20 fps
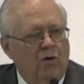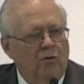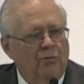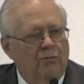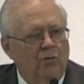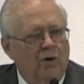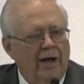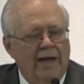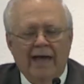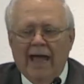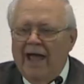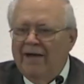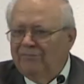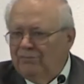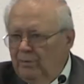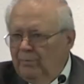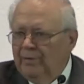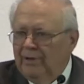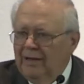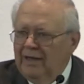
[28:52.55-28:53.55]
own way
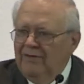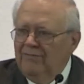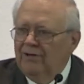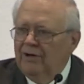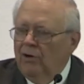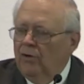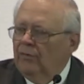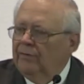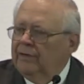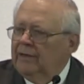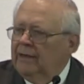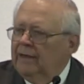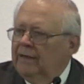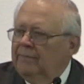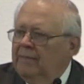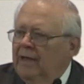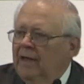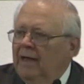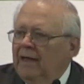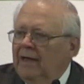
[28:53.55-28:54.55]
after believing on Him.